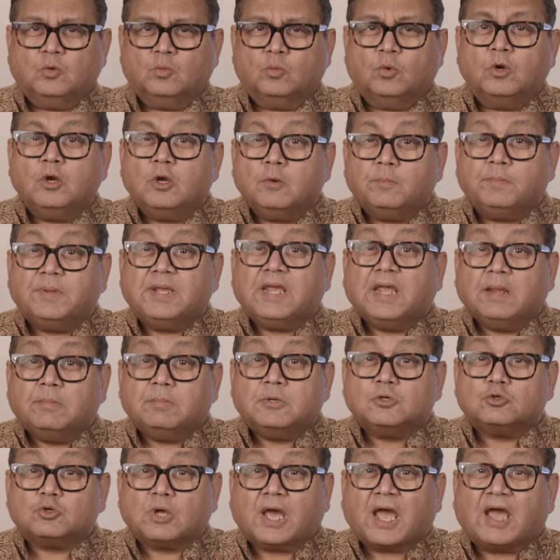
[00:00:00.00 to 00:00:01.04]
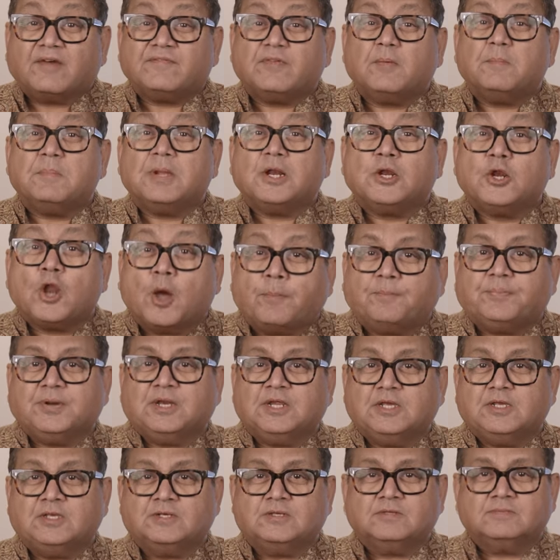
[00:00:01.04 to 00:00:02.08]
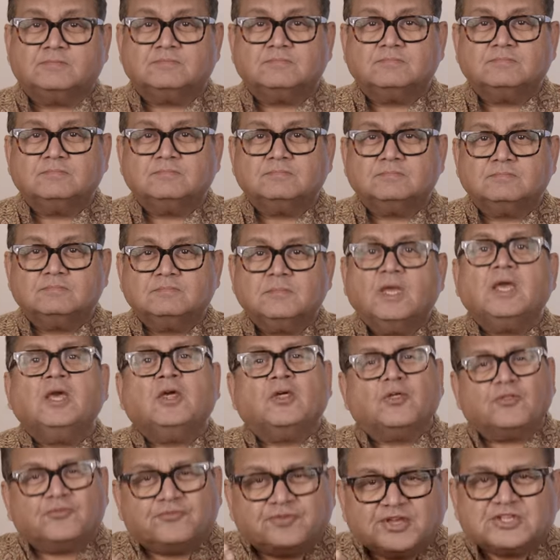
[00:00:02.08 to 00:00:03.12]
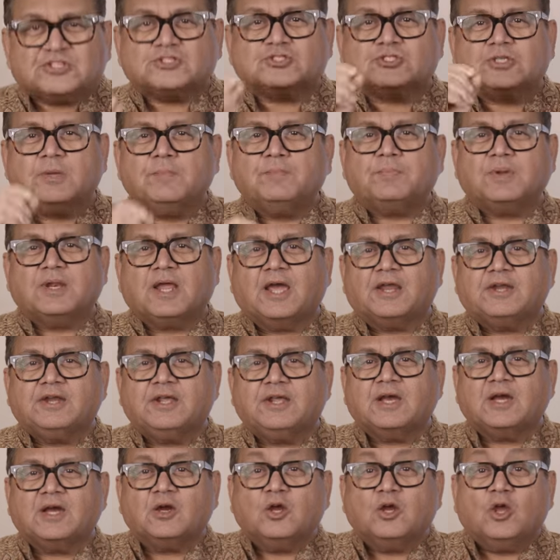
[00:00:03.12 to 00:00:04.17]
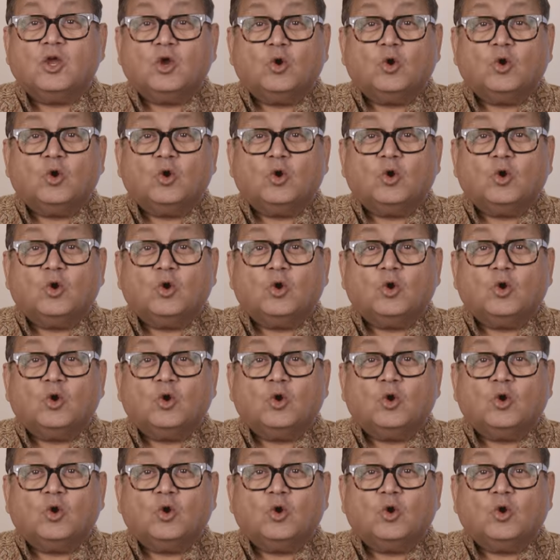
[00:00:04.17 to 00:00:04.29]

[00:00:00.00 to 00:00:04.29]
wouldn't be able to have a monopoly? This simple idea